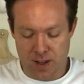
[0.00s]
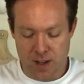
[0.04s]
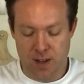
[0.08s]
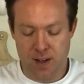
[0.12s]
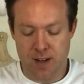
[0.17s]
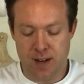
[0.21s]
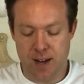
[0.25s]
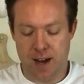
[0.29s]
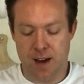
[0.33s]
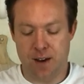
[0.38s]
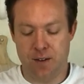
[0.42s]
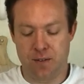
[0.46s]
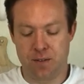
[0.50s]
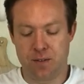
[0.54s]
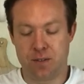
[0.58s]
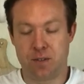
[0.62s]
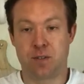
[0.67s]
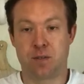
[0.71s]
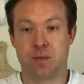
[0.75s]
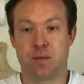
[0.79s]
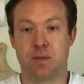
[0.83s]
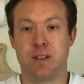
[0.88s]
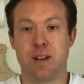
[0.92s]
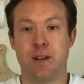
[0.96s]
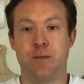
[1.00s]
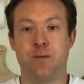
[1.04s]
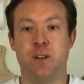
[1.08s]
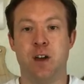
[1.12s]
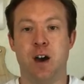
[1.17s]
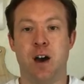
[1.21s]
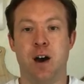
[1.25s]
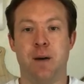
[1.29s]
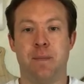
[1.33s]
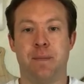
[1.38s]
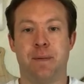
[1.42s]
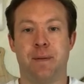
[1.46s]
Now lift it
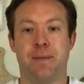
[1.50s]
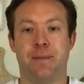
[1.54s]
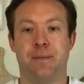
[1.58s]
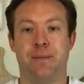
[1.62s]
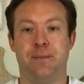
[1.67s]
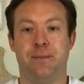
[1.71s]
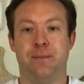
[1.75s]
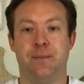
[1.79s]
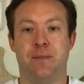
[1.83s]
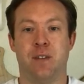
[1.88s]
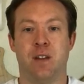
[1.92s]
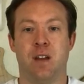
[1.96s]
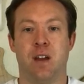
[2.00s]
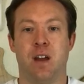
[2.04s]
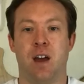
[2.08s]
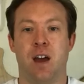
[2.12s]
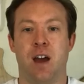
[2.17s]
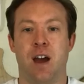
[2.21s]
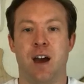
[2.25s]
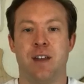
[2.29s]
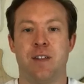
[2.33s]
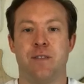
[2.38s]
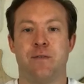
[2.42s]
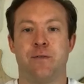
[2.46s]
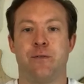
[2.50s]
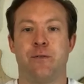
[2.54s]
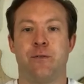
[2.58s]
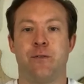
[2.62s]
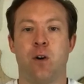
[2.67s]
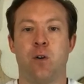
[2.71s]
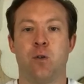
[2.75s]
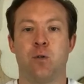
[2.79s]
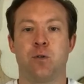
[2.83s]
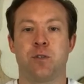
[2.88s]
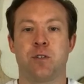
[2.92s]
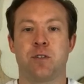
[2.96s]
up and then
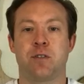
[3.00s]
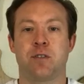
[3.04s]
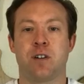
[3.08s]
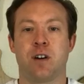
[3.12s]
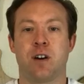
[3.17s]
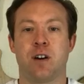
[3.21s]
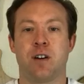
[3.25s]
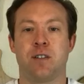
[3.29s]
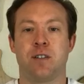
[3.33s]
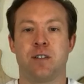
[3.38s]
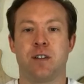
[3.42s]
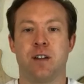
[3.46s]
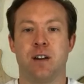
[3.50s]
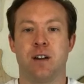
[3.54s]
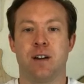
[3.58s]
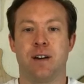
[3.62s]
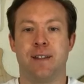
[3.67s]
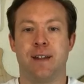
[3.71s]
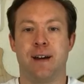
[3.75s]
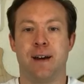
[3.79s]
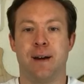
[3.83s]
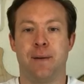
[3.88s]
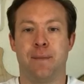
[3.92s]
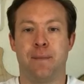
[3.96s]
fold the sides in like that.